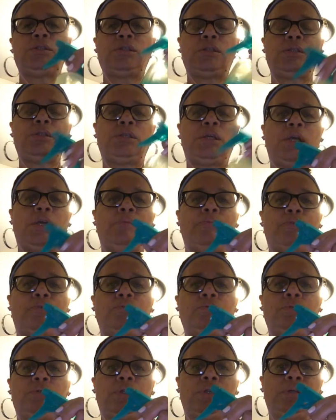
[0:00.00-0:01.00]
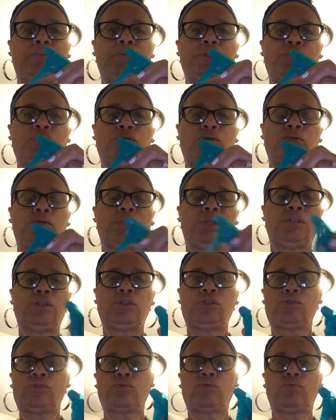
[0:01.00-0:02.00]
to the table, the lemon juice, and
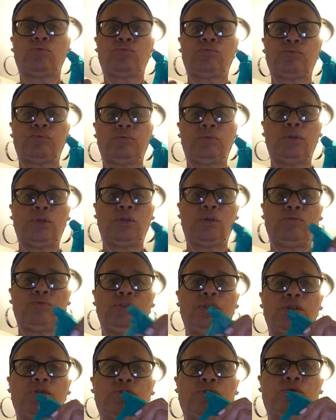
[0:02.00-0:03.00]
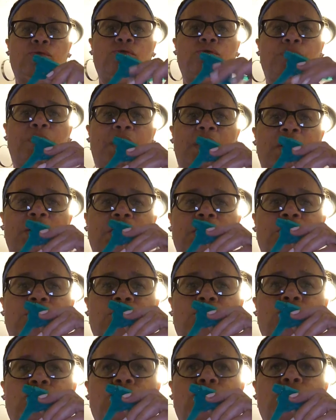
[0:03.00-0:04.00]
just use what I need to
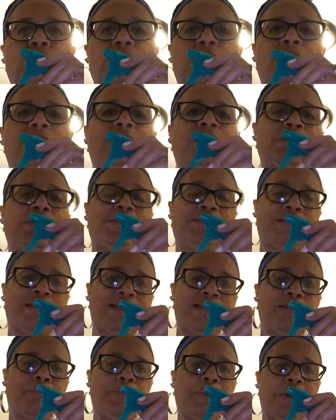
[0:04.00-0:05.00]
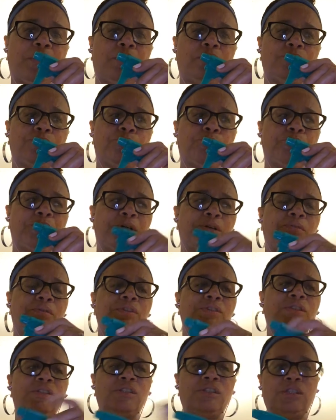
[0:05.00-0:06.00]
use. And if I decide to melt a little butter
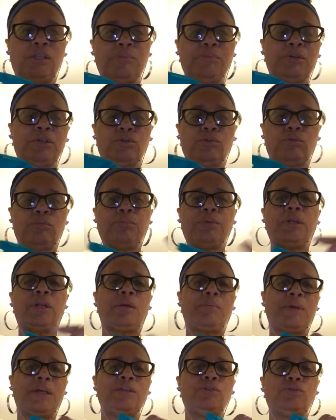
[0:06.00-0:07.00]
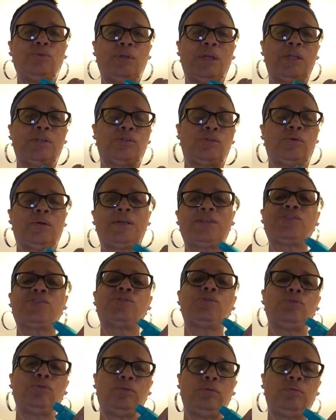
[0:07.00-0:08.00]
and just dip a little bit, I might do that too. I'll
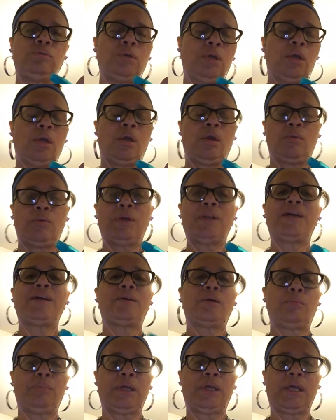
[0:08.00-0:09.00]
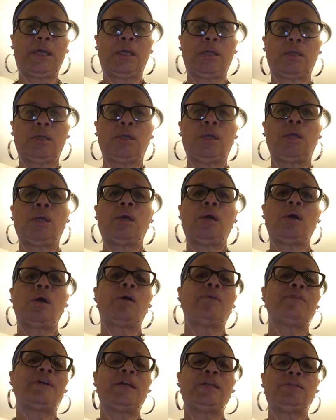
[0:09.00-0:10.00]
show you when I come back.
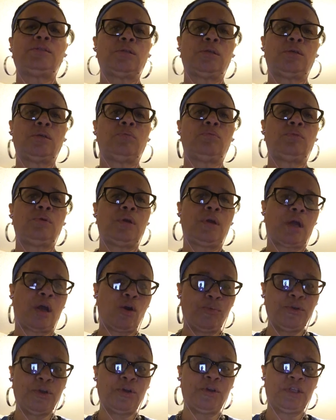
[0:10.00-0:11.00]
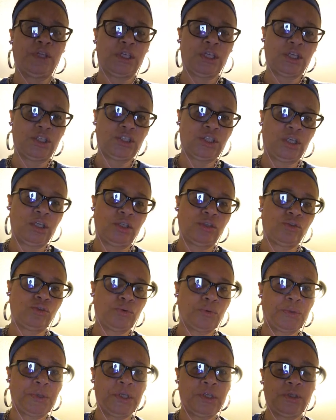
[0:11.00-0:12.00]
All right, so I hope you're in your kitchen
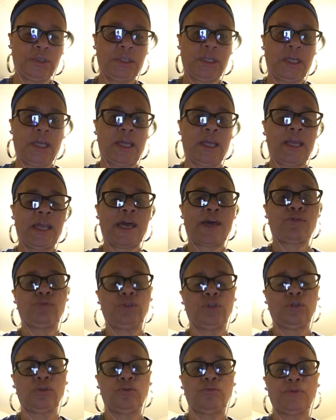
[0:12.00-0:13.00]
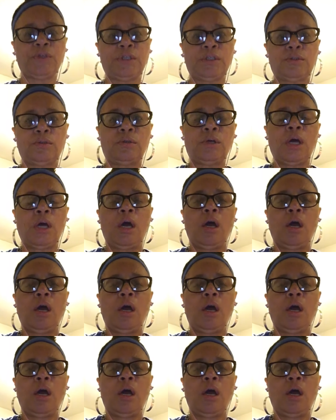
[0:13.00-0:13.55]
enjoying your day out on your grill